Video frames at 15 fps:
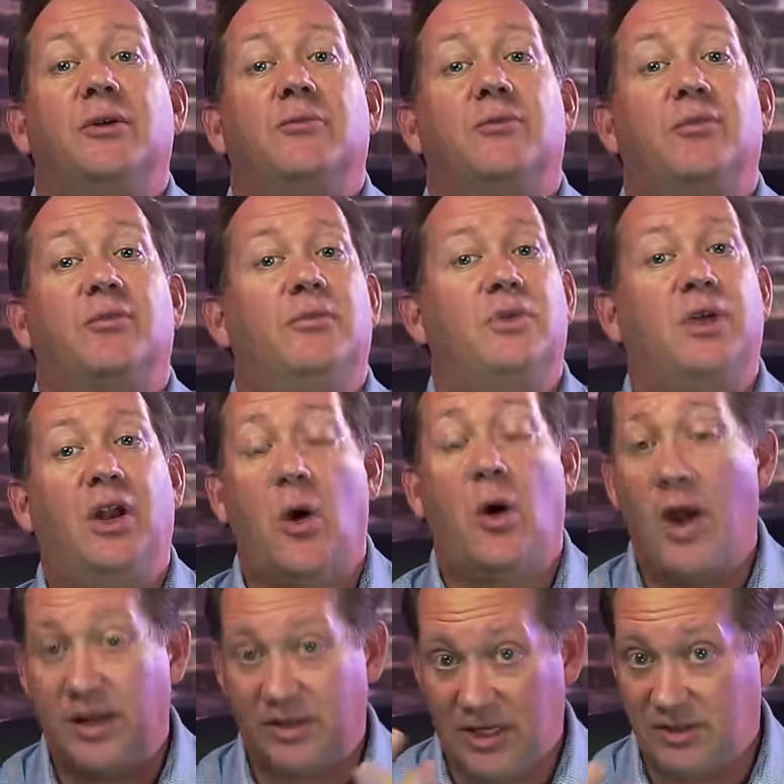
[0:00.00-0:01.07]
you know,
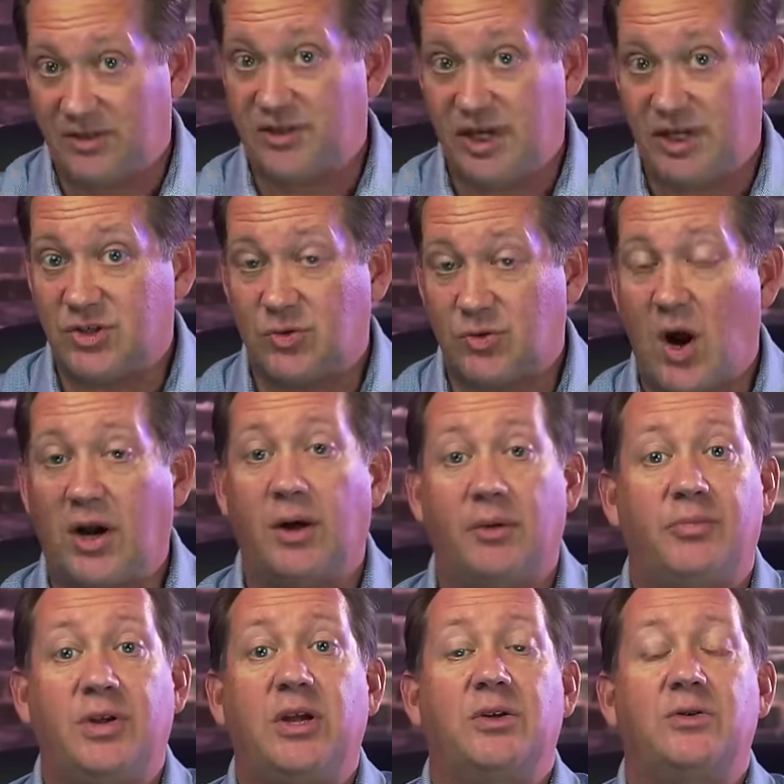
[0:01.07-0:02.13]
and the drug
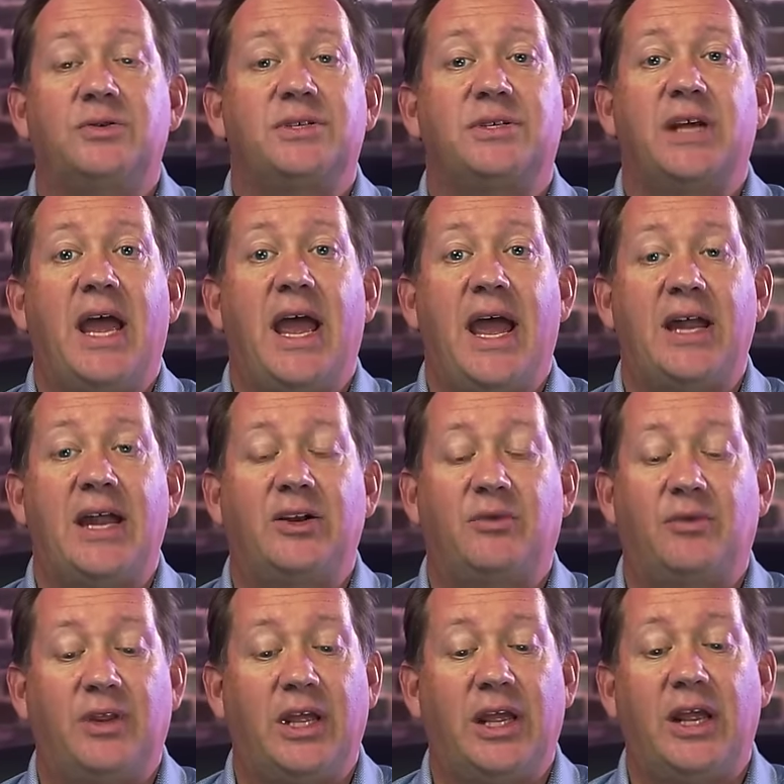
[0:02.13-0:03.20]
abuse and
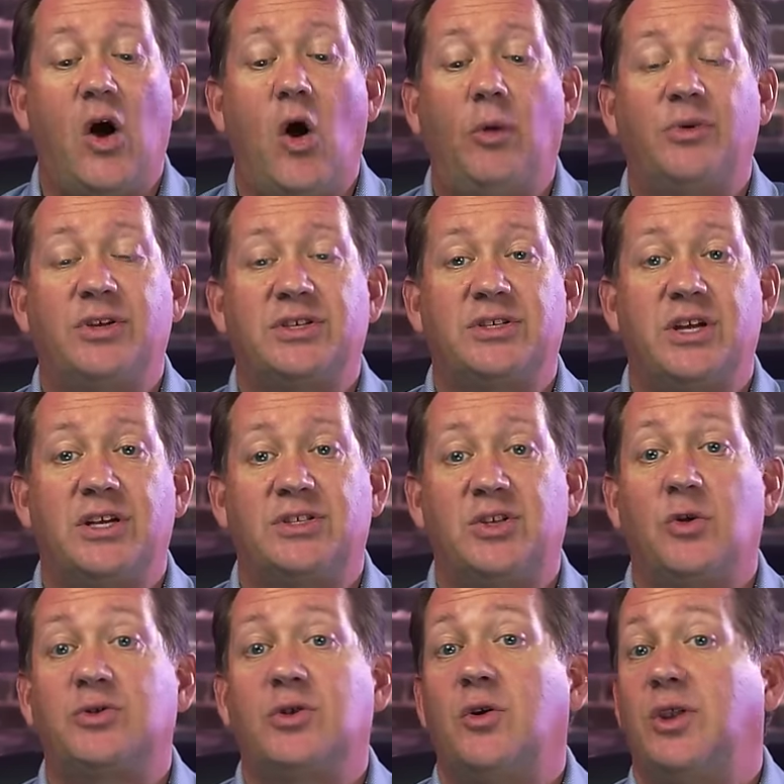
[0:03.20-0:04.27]
the homelessness,
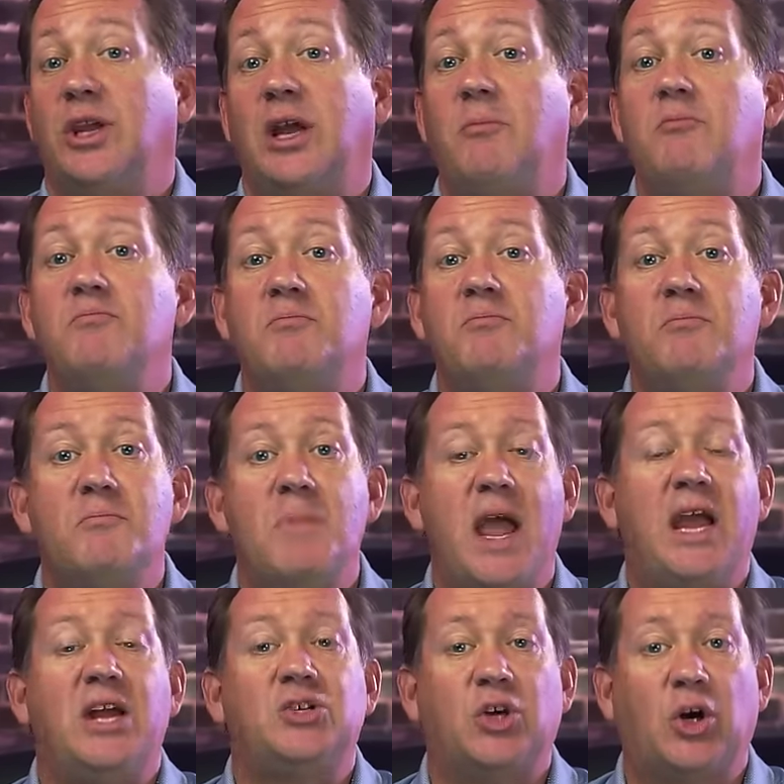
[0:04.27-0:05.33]
those are the
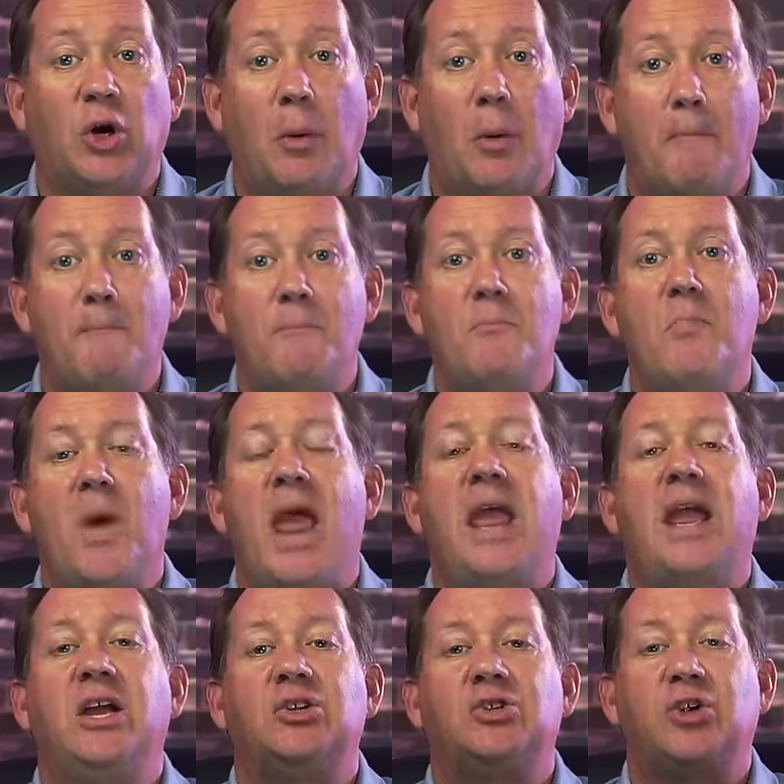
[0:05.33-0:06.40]
major,
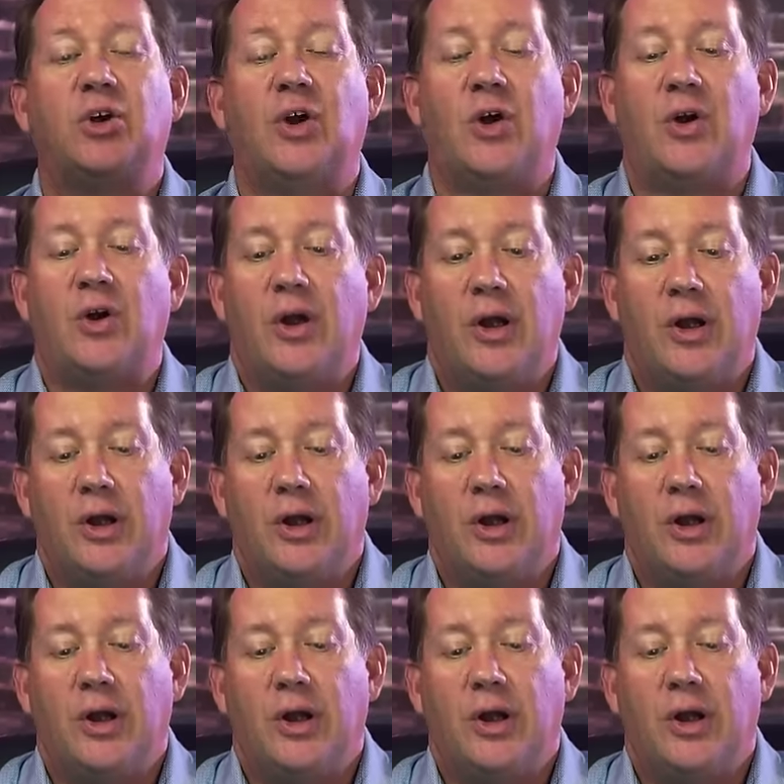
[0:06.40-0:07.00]
major,